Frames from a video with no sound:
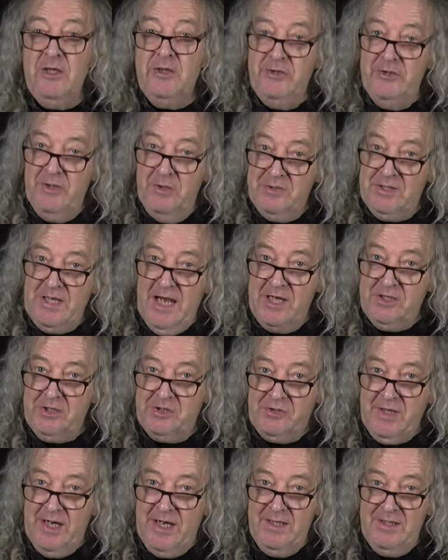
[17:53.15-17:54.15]
New set of
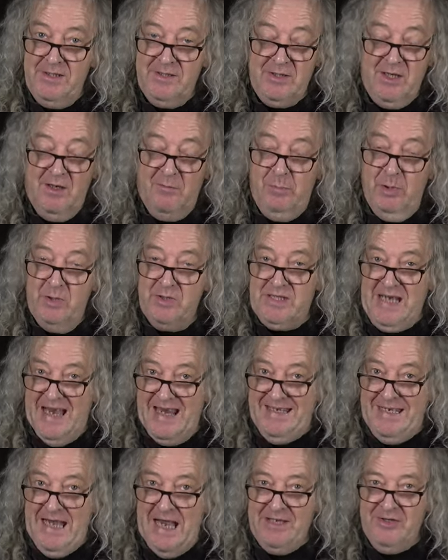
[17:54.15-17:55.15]
strings. I put a set of
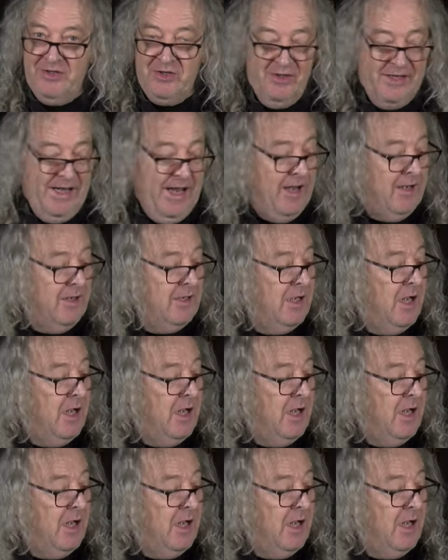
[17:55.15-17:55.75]
tens on it.